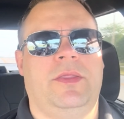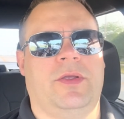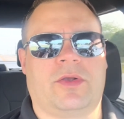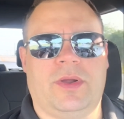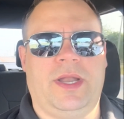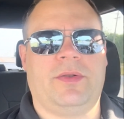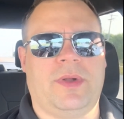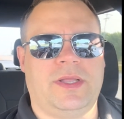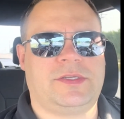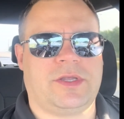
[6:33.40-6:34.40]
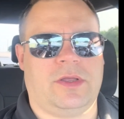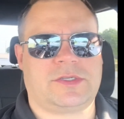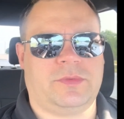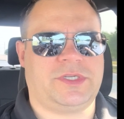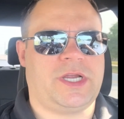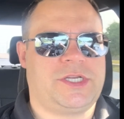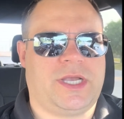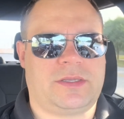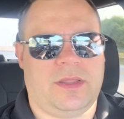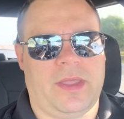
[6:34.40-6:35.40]
green and red salsa, which I
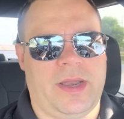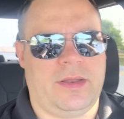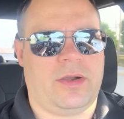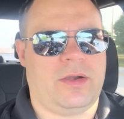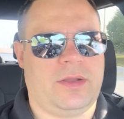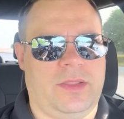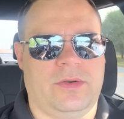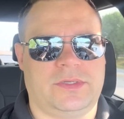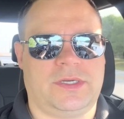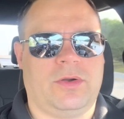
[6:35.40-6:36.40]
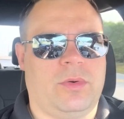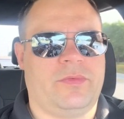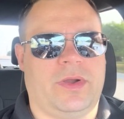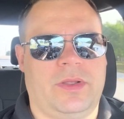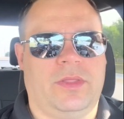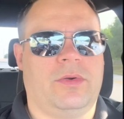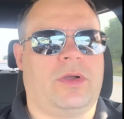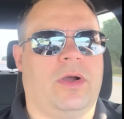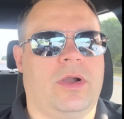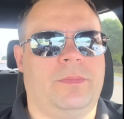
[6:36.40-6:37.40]
checked online and are either 0 or very low
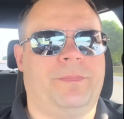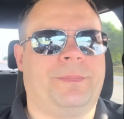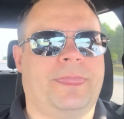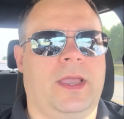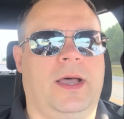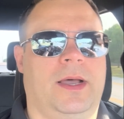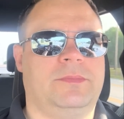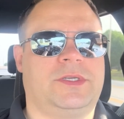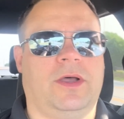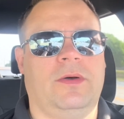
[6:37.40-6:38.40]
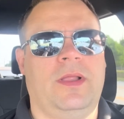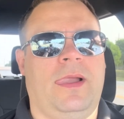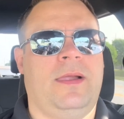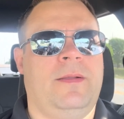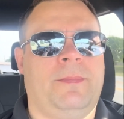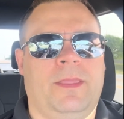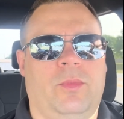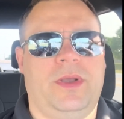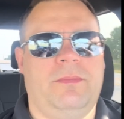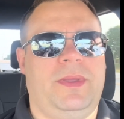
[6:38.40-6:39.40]
carb. So
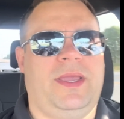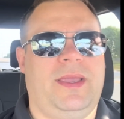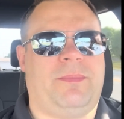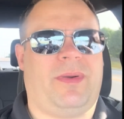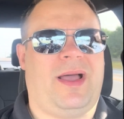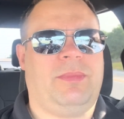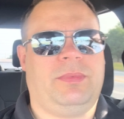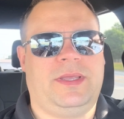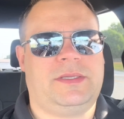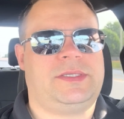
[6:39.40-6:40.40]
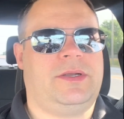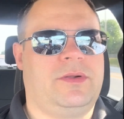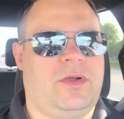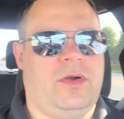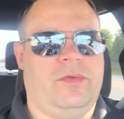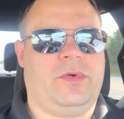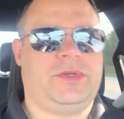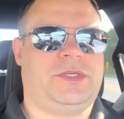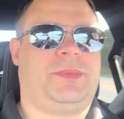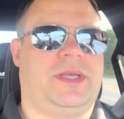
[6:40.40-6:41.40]
wouldn't be probably considered carnivore
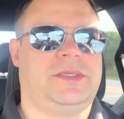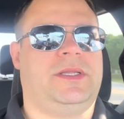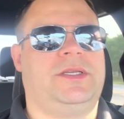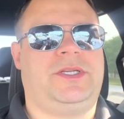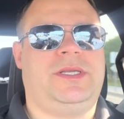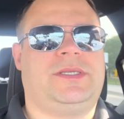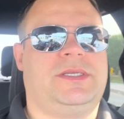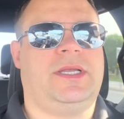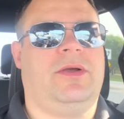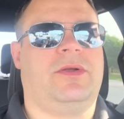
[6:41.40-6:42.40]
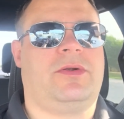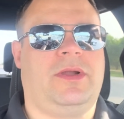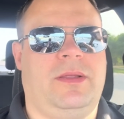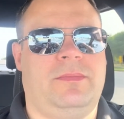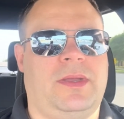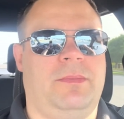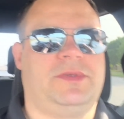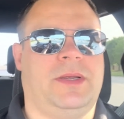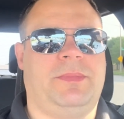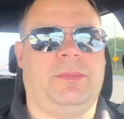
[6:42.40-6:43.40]
just because of the cheese and sour cream.
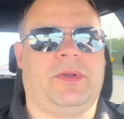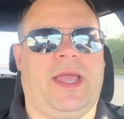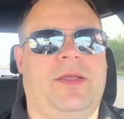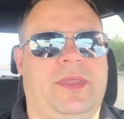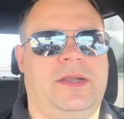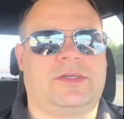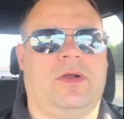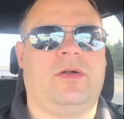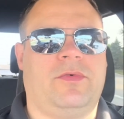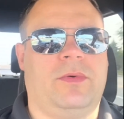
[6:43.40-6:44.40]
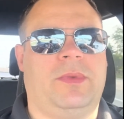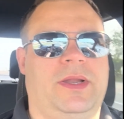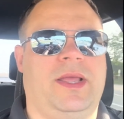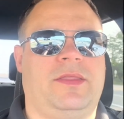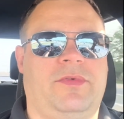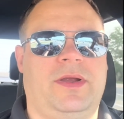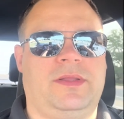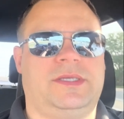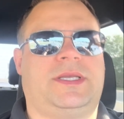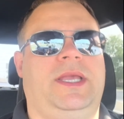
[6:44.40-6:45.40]
Some people count that as carnivore, but at the very
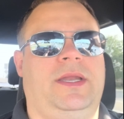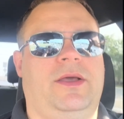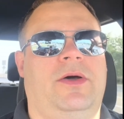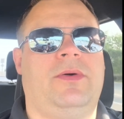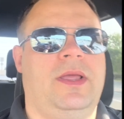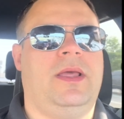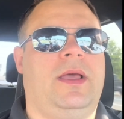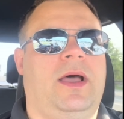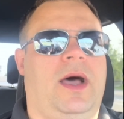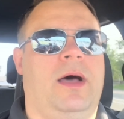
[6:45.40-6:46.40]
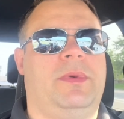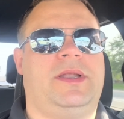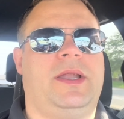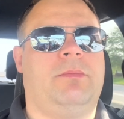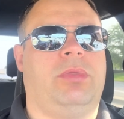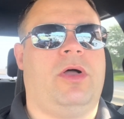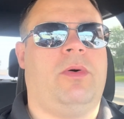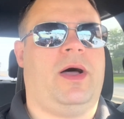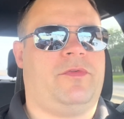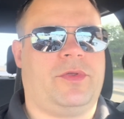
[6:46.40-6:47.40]
least keto. But didn't blow
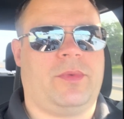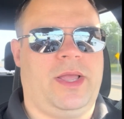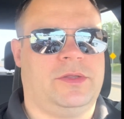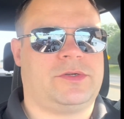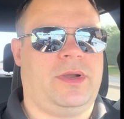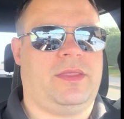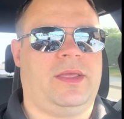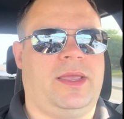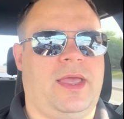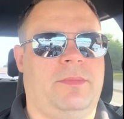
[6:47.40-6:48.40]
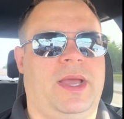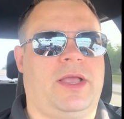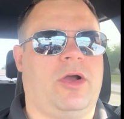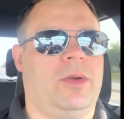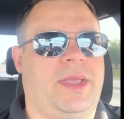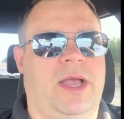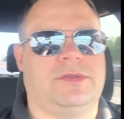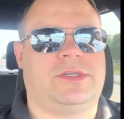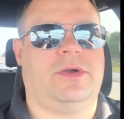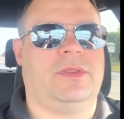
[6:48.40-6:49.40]
off the rails or anything. Kept my carb
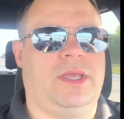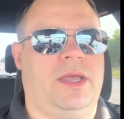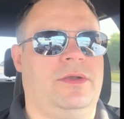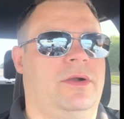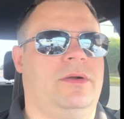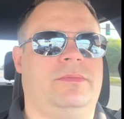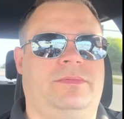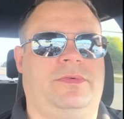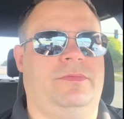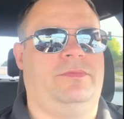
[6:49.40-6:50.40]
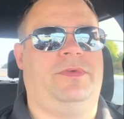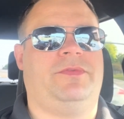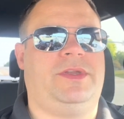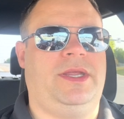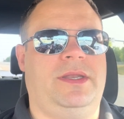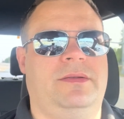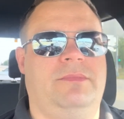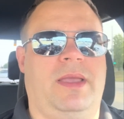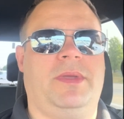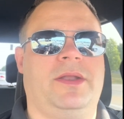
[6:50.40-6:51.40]
count certainly under 15,
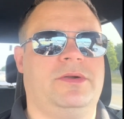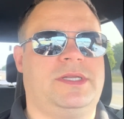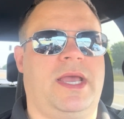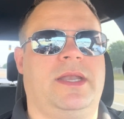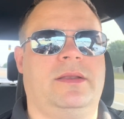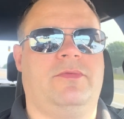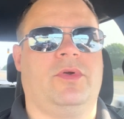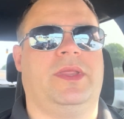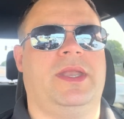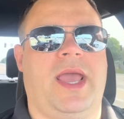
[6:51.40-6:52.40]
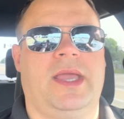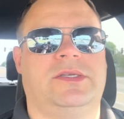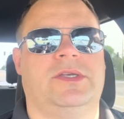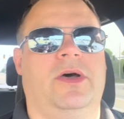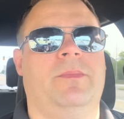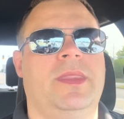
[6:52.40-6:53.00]
maybe under 10 for the day. So